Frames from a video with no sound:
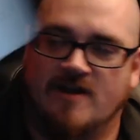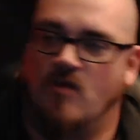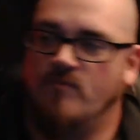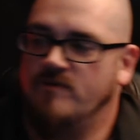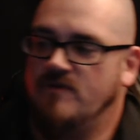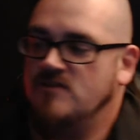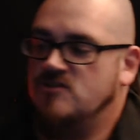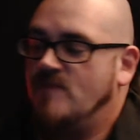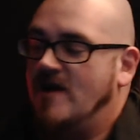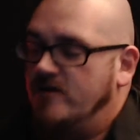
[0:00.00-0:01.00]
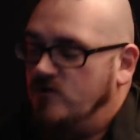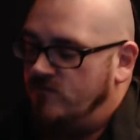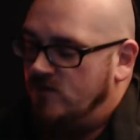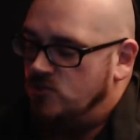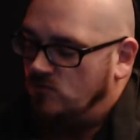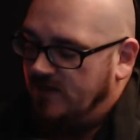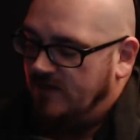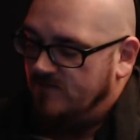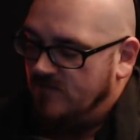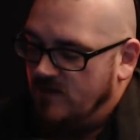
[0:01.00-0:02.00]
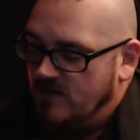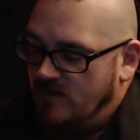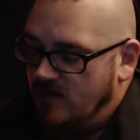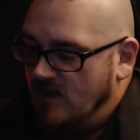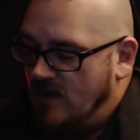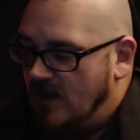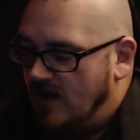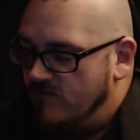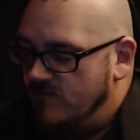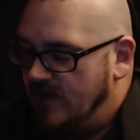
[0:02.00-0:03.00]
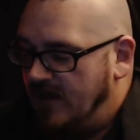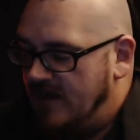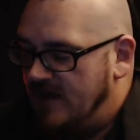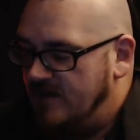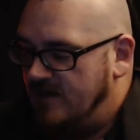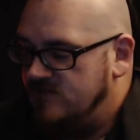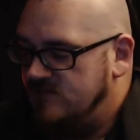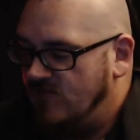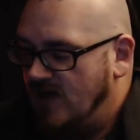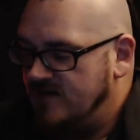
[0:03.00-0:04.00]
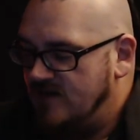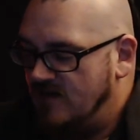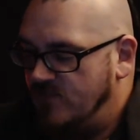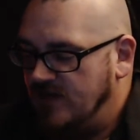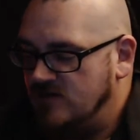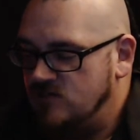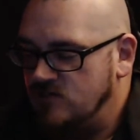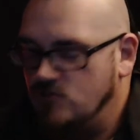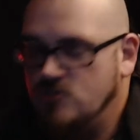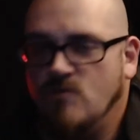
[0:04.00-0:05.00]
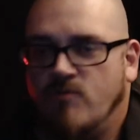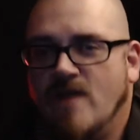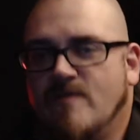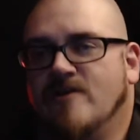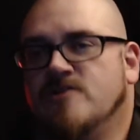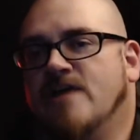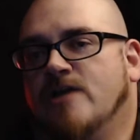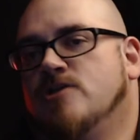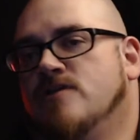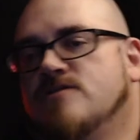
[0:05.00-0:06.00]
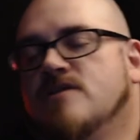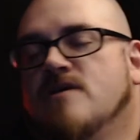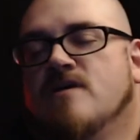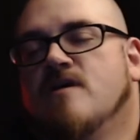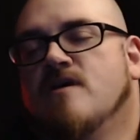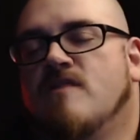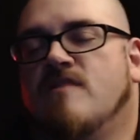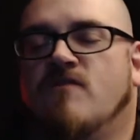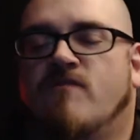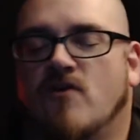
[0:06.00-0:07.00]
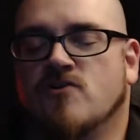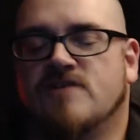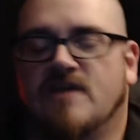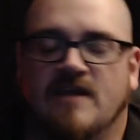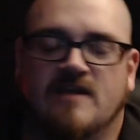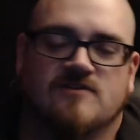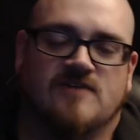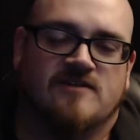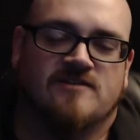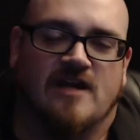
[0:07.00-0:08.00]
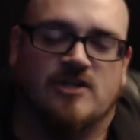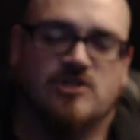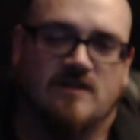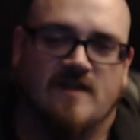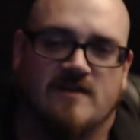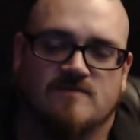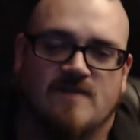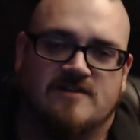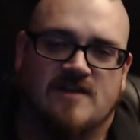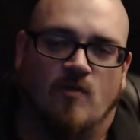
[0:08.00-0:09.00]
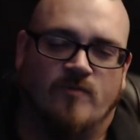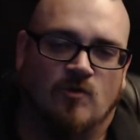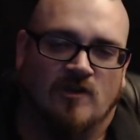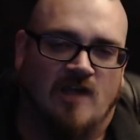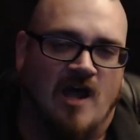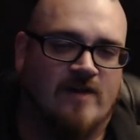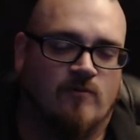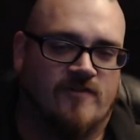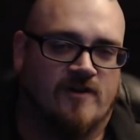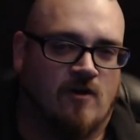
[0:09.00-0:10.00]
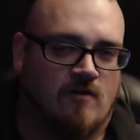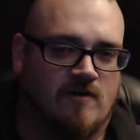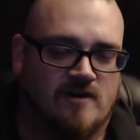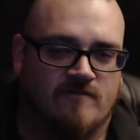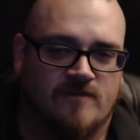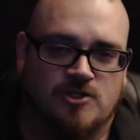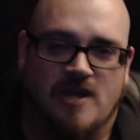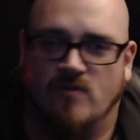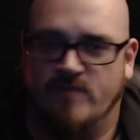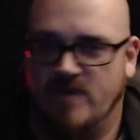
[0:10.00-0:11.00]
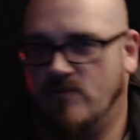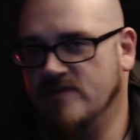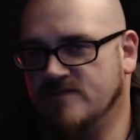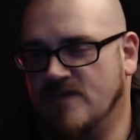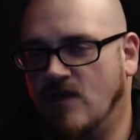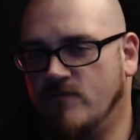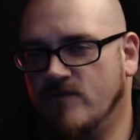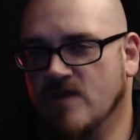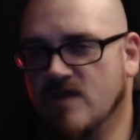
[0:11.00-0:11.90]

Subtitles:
help inspire you visually. And it's divided up into two primary sections. The first is a section that is meant to help you align with the current of the Shadow People itself.